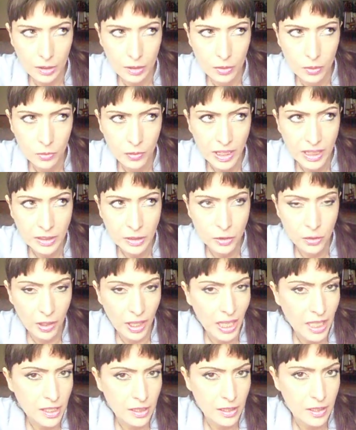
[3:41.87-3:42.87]
When
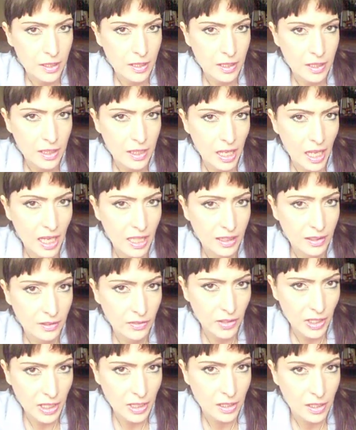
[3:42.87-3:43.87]
Uranus and
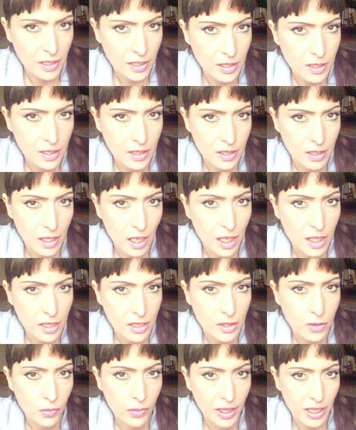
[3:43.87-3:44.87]
Venus are
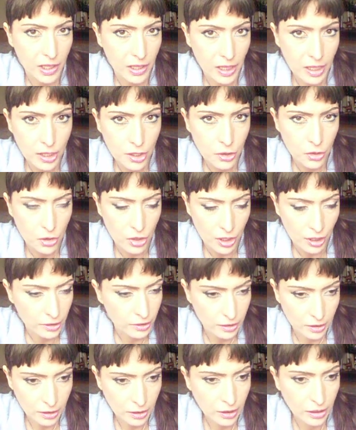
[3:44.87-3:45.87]
squaring each
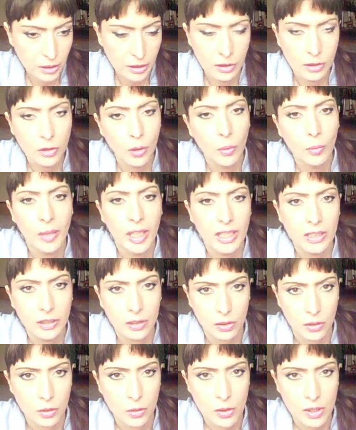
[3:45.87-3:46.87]
other, no
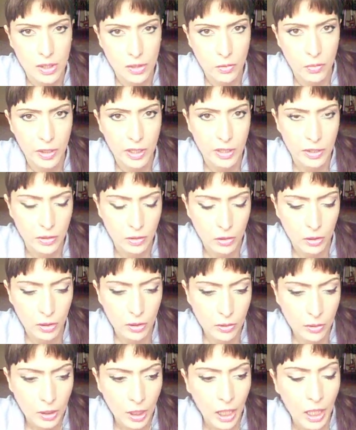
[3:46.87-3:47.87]
matter who is squaring
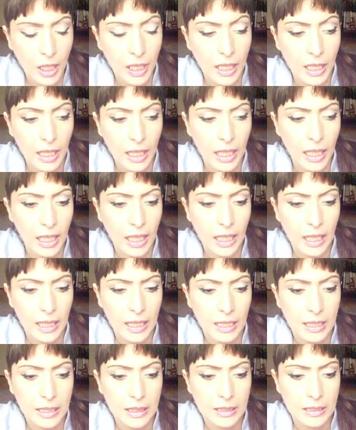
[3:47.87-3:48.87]
who,
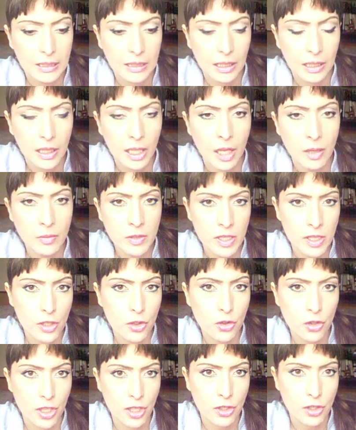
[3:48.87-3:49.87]
the common
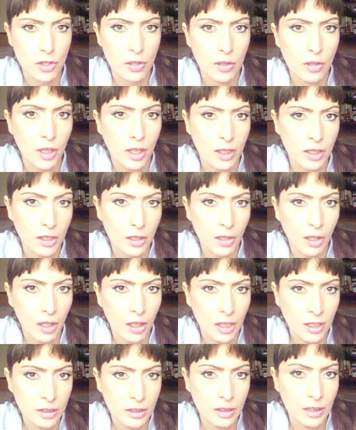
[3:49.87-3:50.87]
situation going
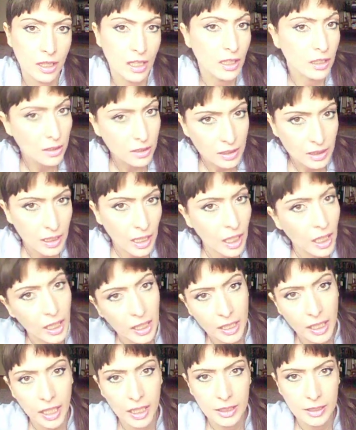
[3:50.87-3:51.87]
on in the
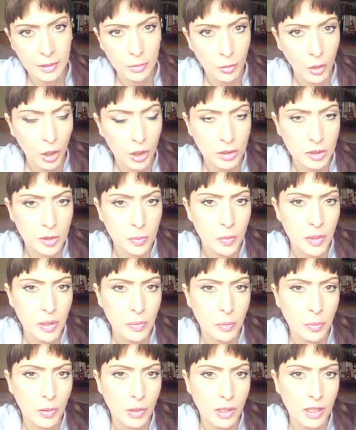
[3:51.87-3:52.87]
sky and amongst
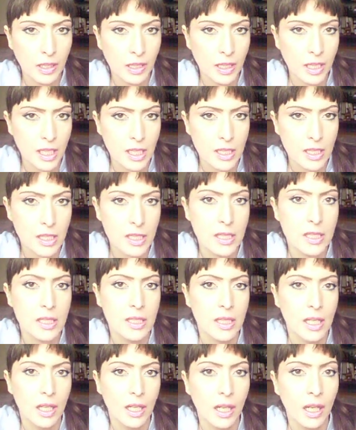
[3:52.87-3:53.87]
people is